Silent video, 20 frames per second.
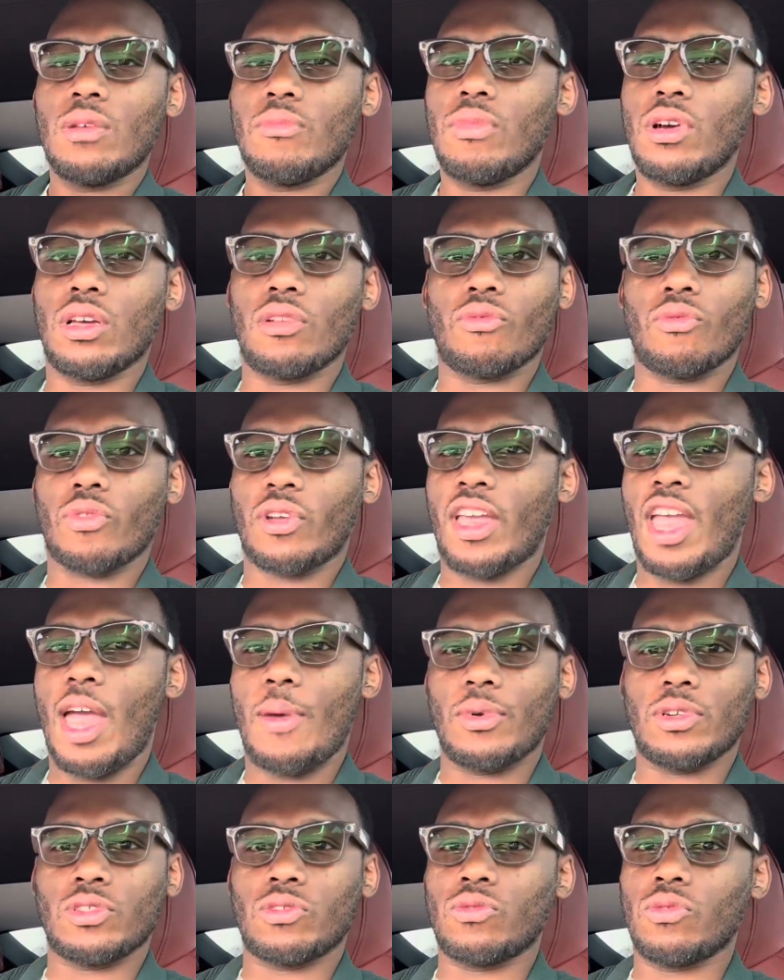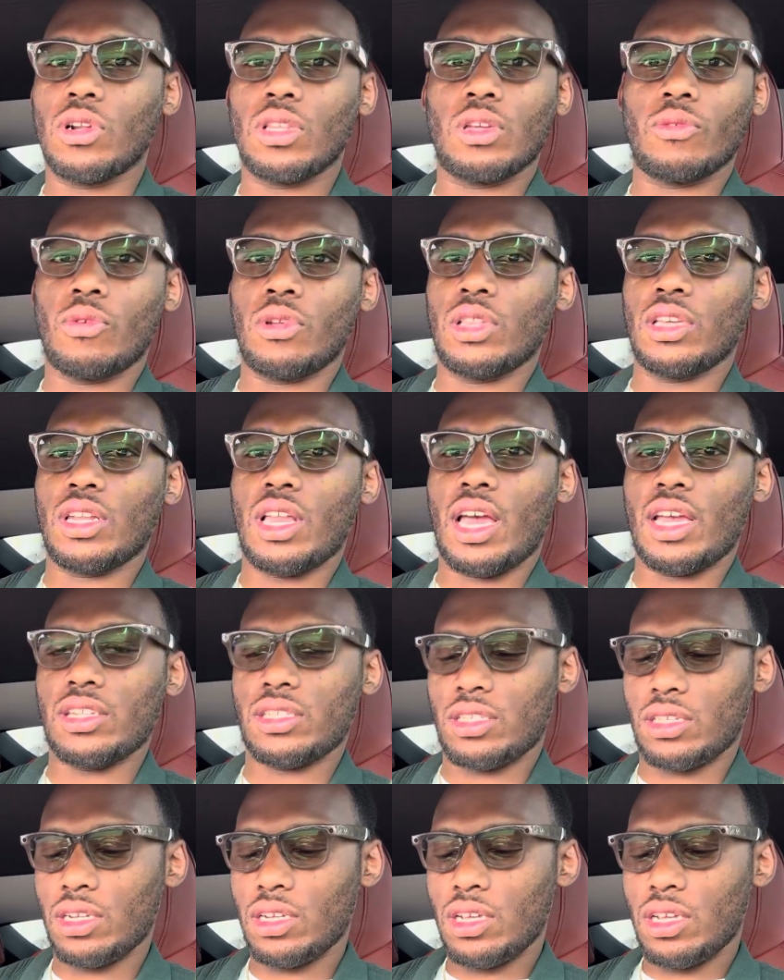But camera's really, really
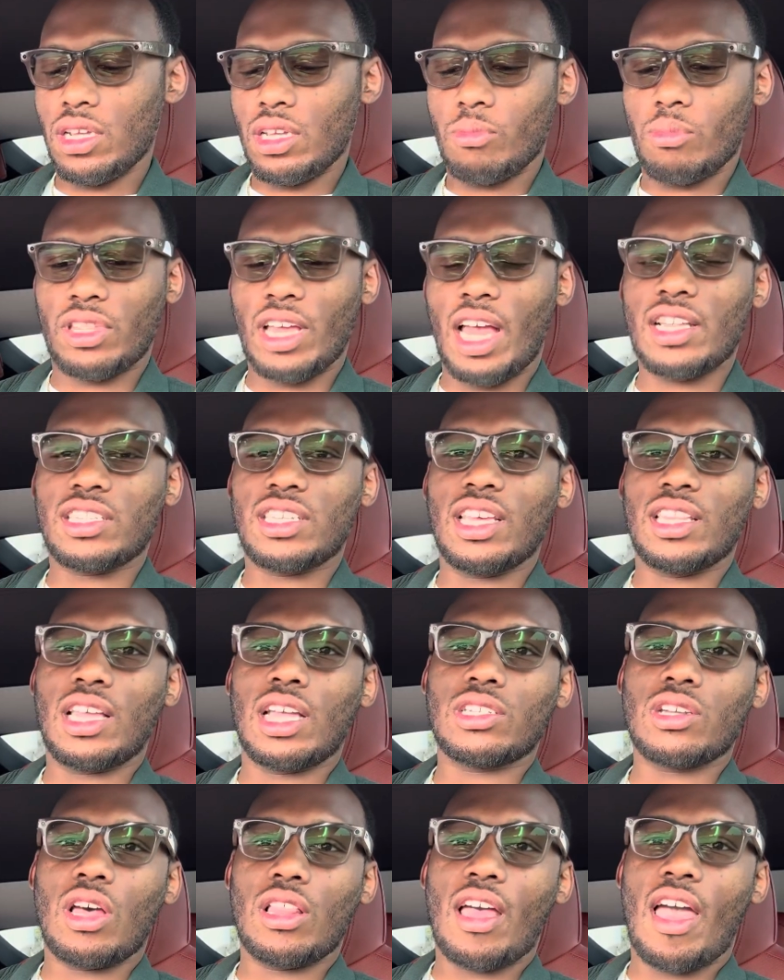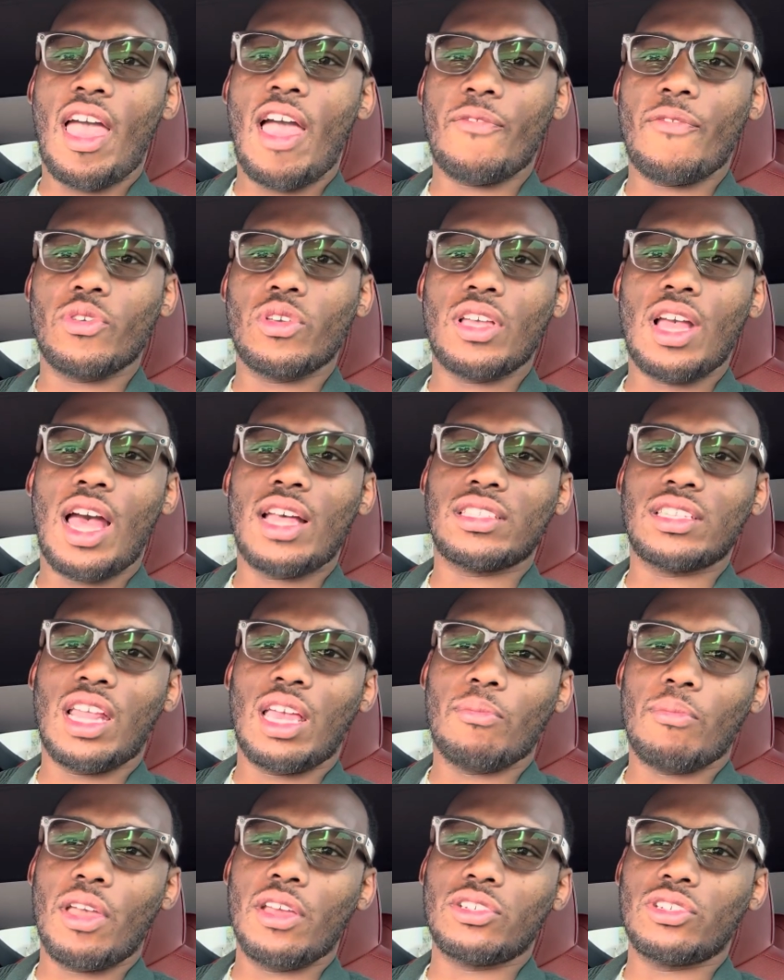nice. But that's it. That's all I have for you guys
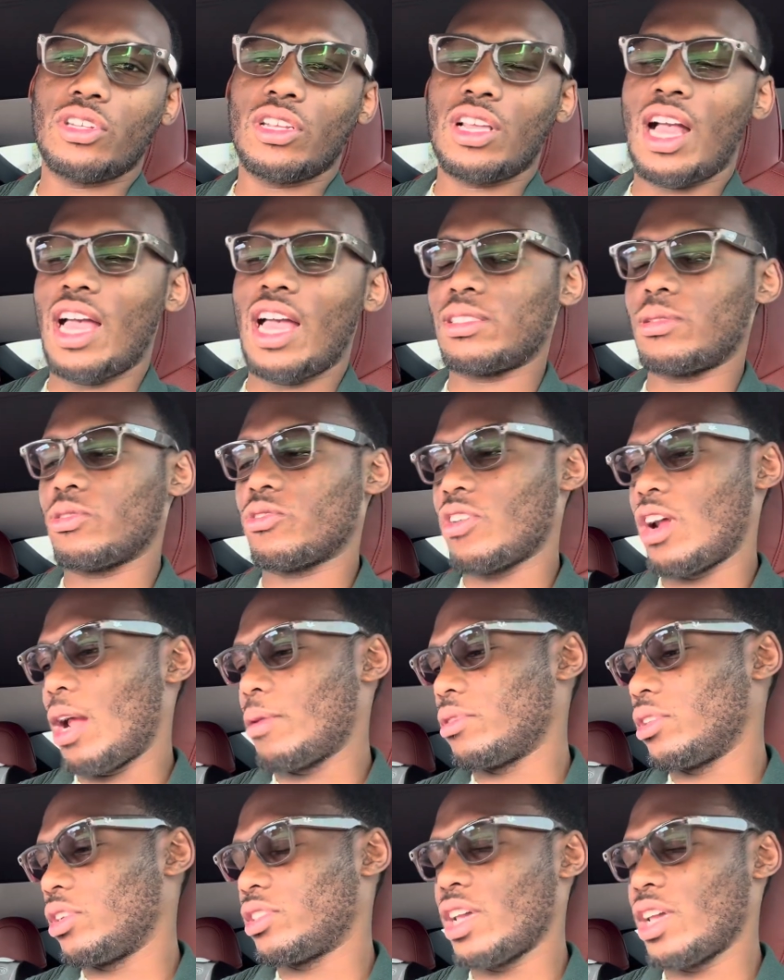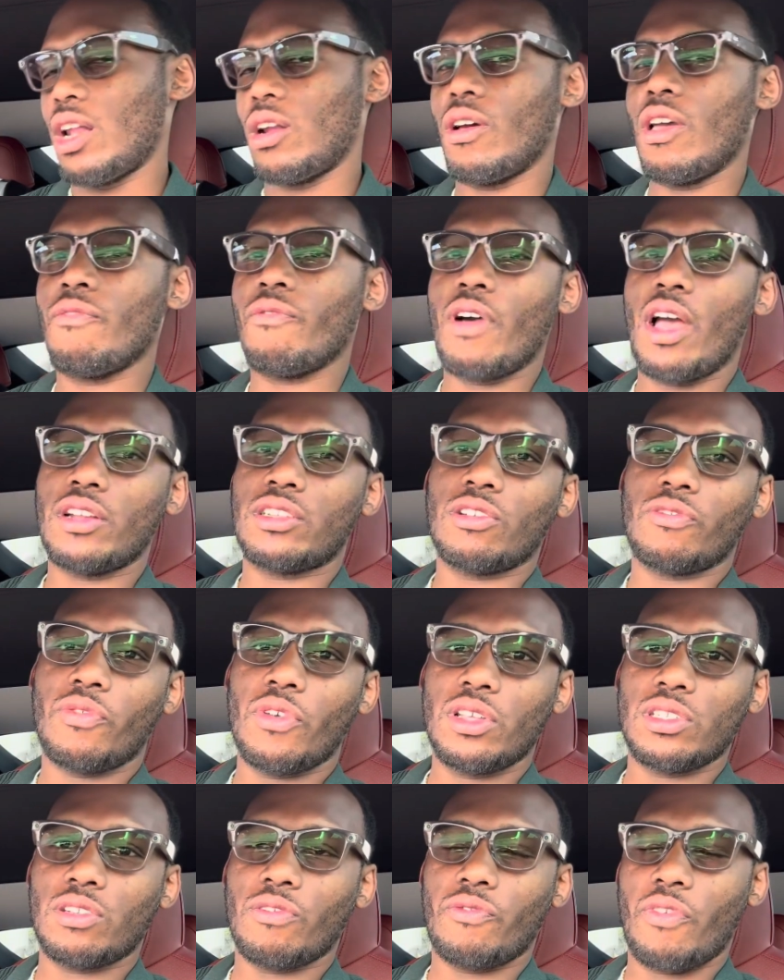today. Make sure you guys subscribe to the channel. Invite your
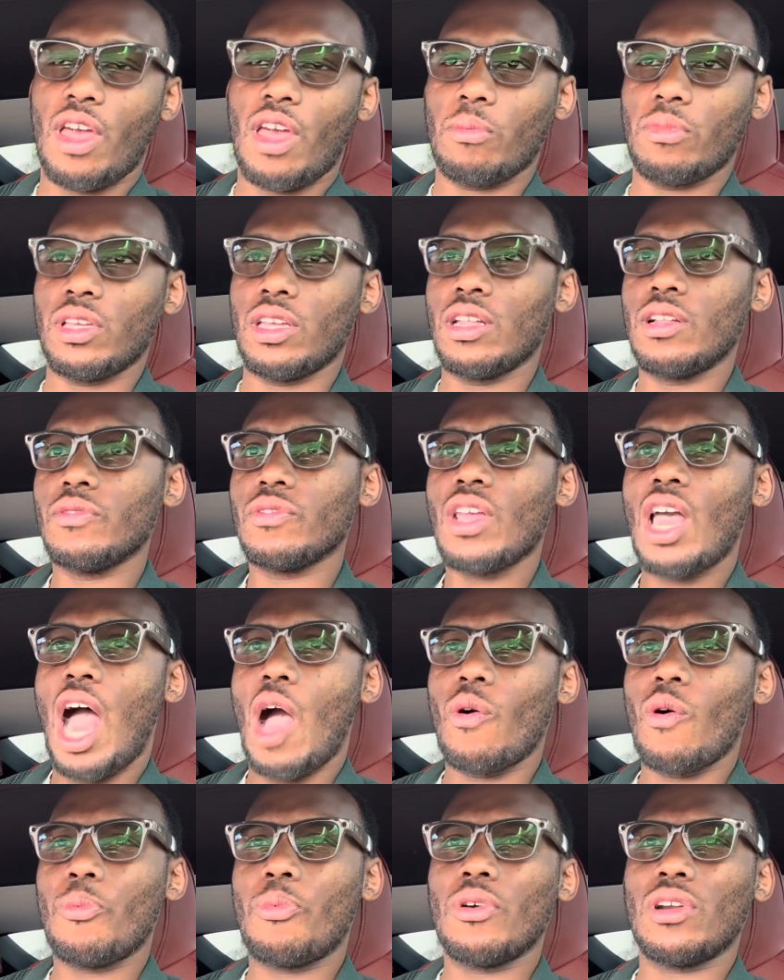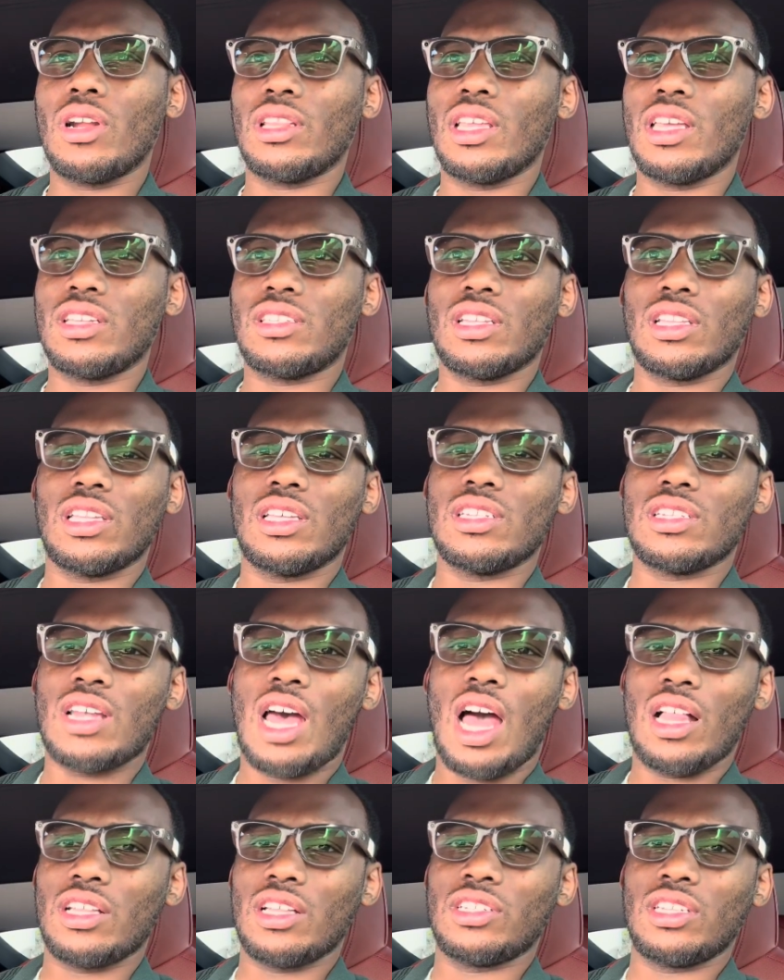friends and family. I will put a link to
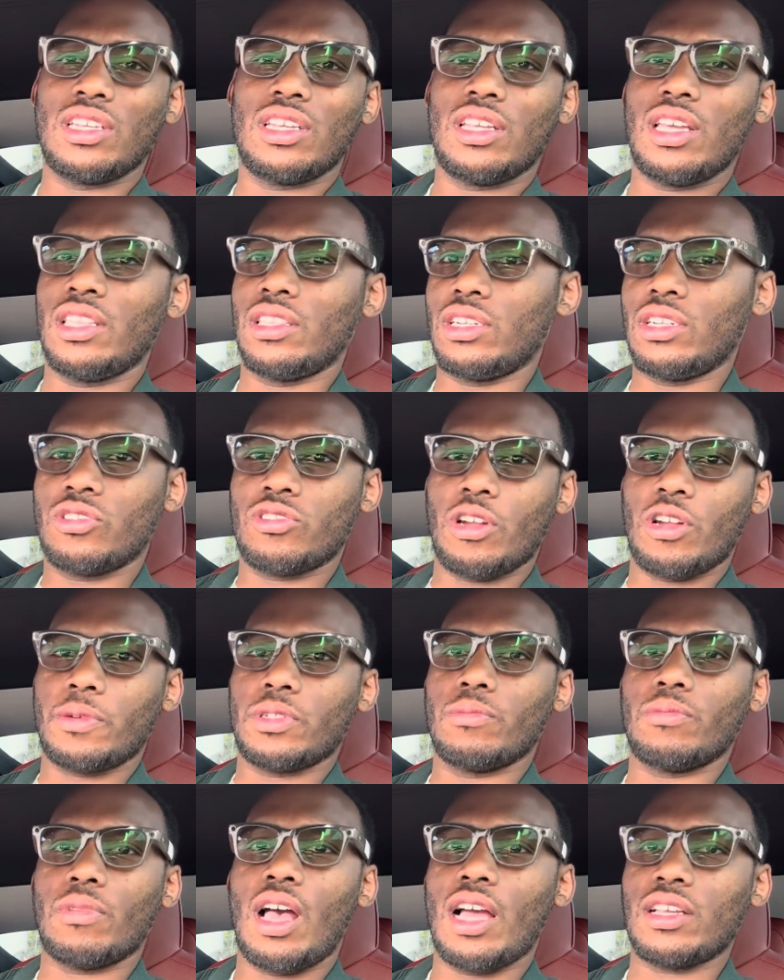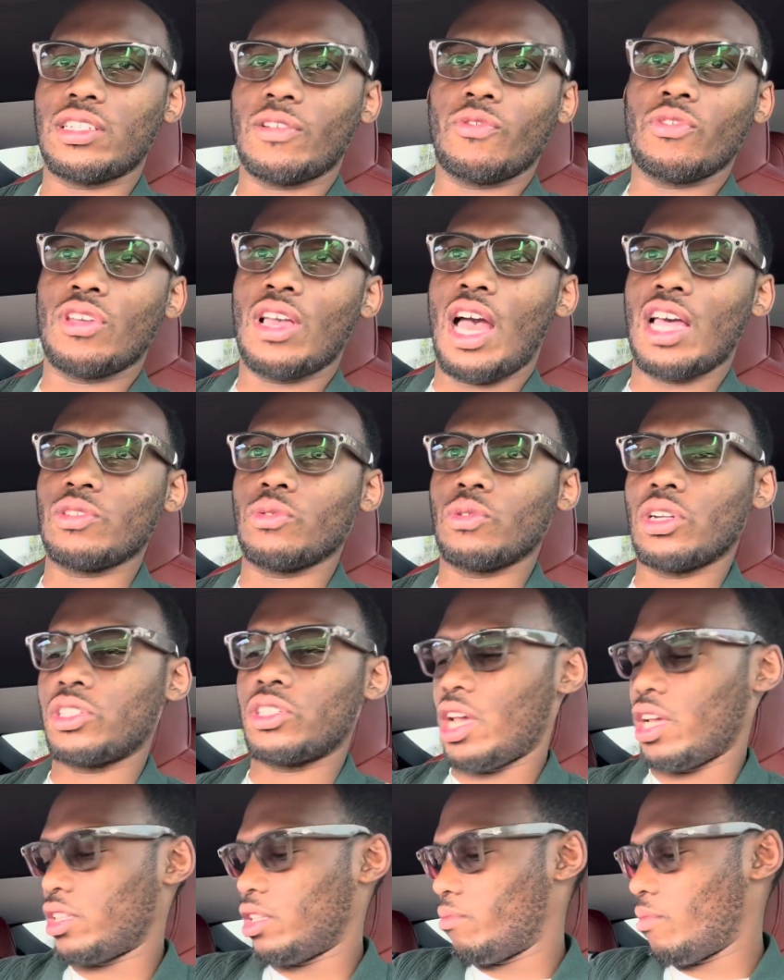Lensology in the description box if you guys want to
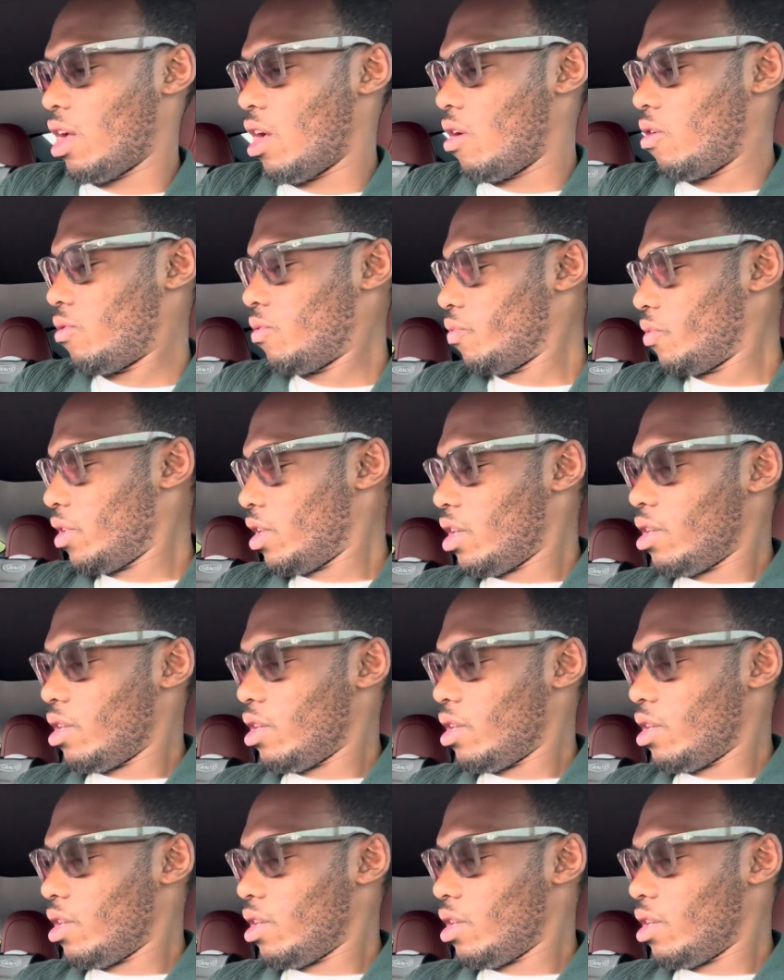check them out.